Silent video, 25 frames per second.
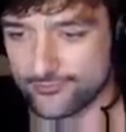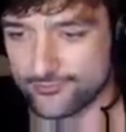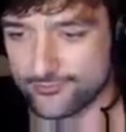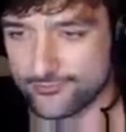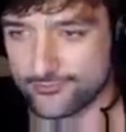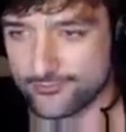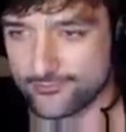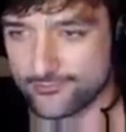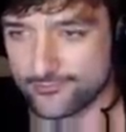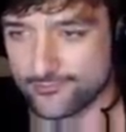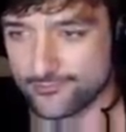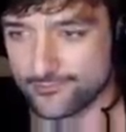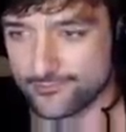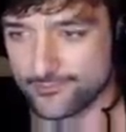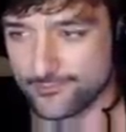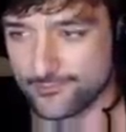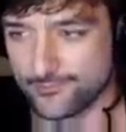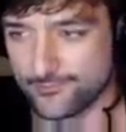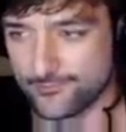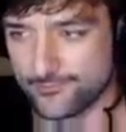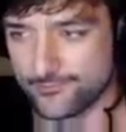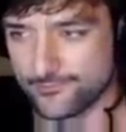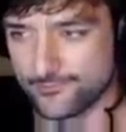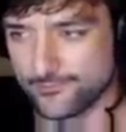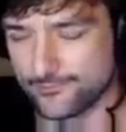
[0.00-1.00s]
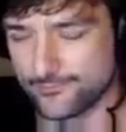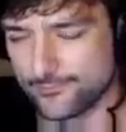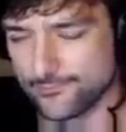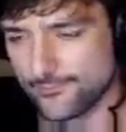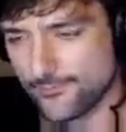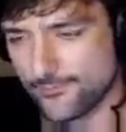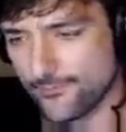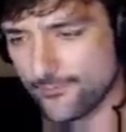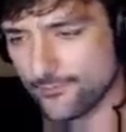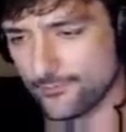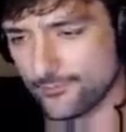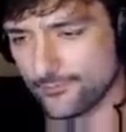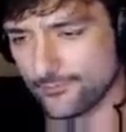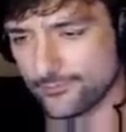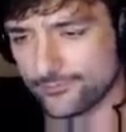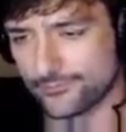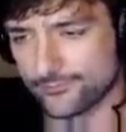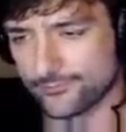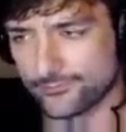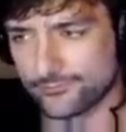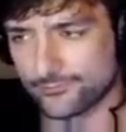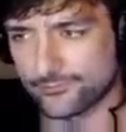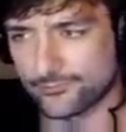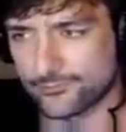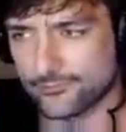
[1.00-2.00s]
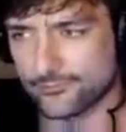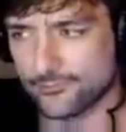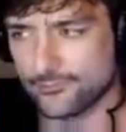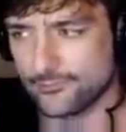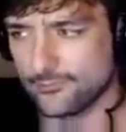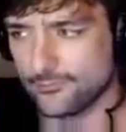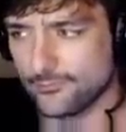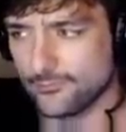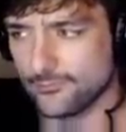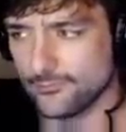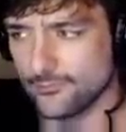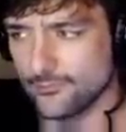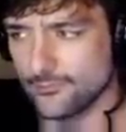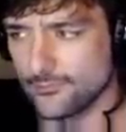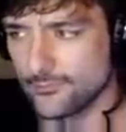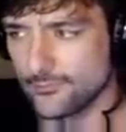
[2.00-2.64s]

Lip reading: Nobody speaks.